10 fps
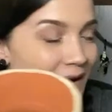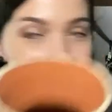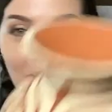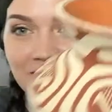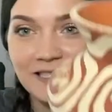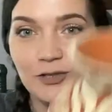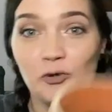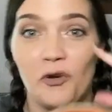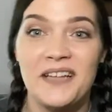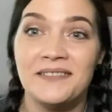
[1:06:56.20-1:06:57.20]
how else to
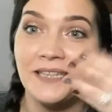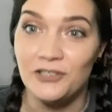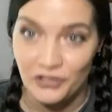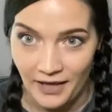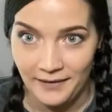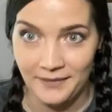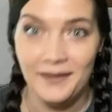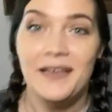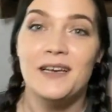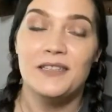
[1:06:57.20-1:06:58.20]
transition
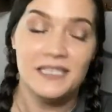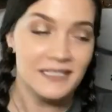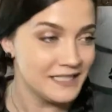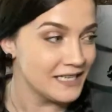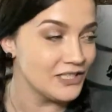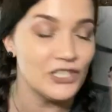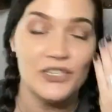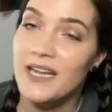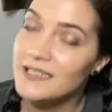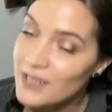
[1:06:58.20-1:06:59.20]
to such a
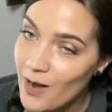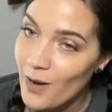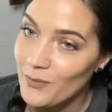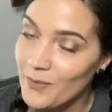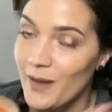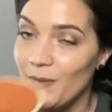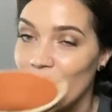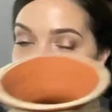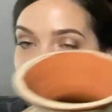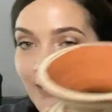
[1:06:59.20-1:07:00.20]
nice compliment.
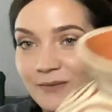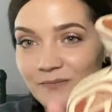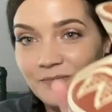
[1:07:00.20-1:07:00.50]
Thank you.